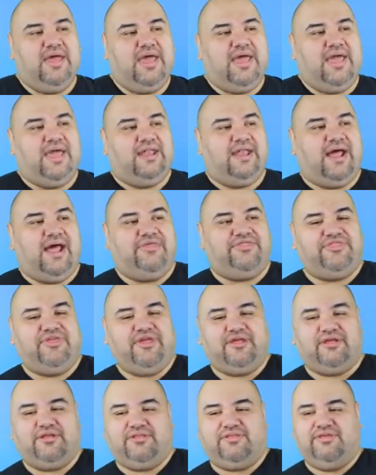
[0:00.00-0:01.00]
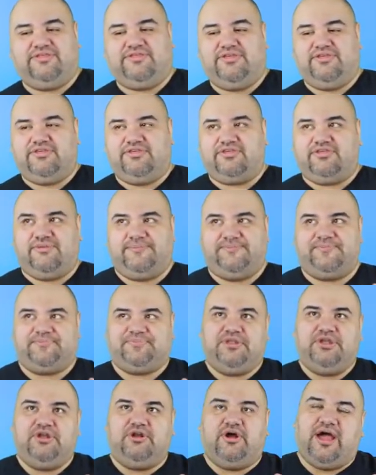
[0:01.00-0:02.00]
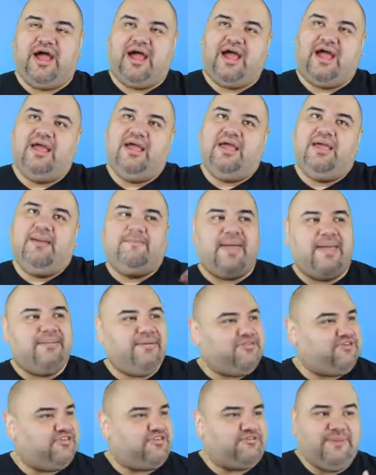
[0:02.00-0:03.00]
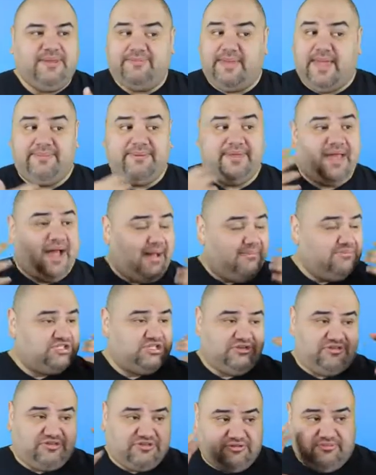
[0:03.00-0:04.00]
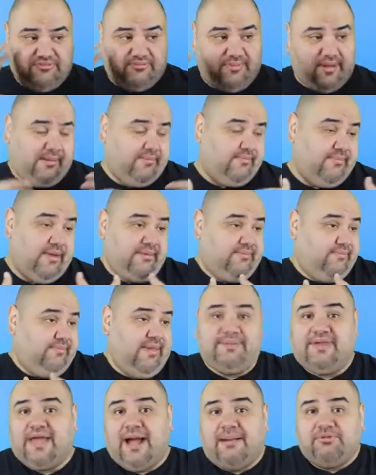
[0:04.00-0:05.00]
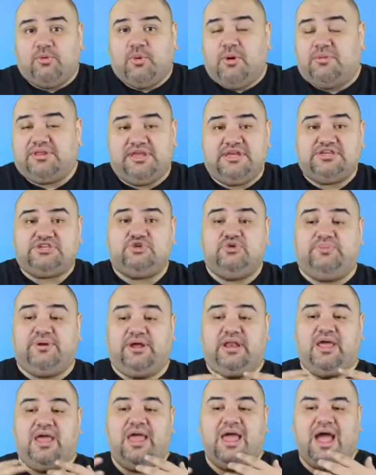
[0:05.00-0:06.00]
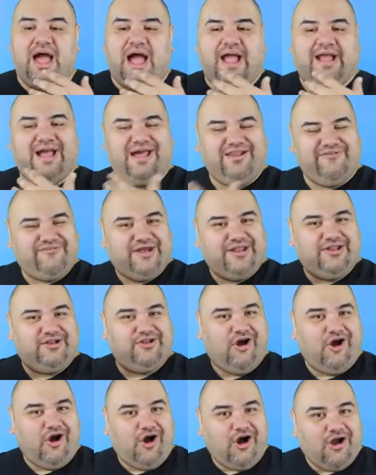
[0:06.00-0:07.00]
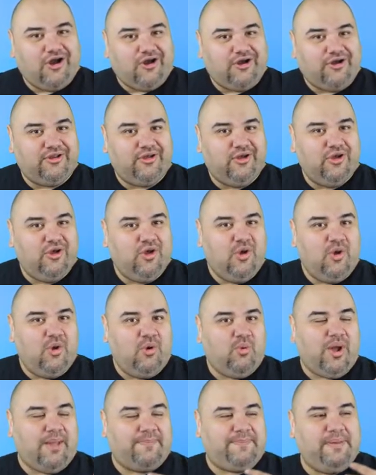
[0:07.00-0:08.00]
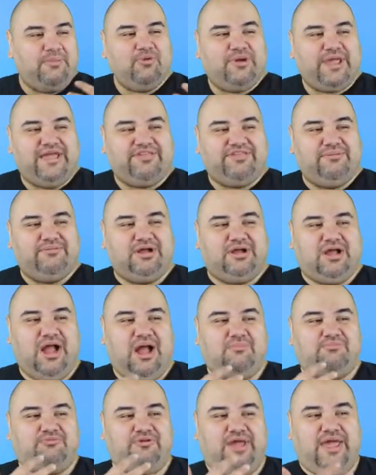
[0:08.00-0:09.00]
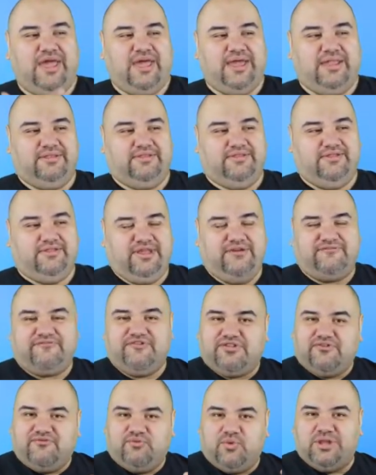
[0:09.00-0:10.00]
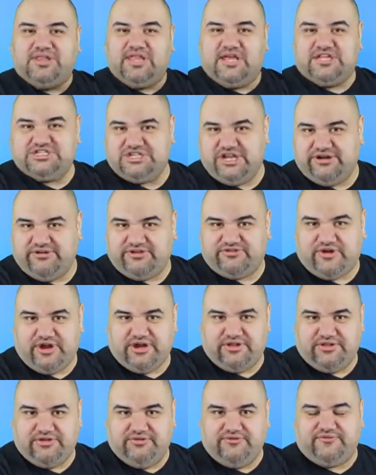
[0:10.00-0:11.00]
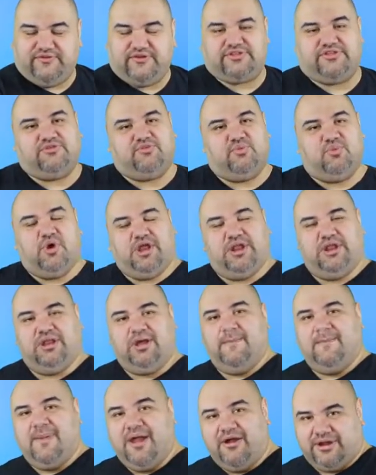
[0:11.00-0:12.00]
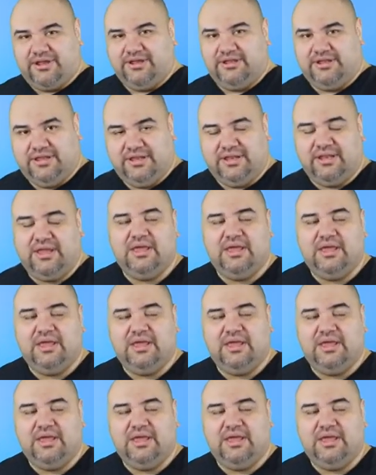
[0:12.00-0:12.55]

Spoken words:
And I think this is, you know, maybe it's just me. Maybe I'm the one with the issue, but I kind of find it hard why people can't seem to comprehend the difference of what Legendary is trying to do versus what America did.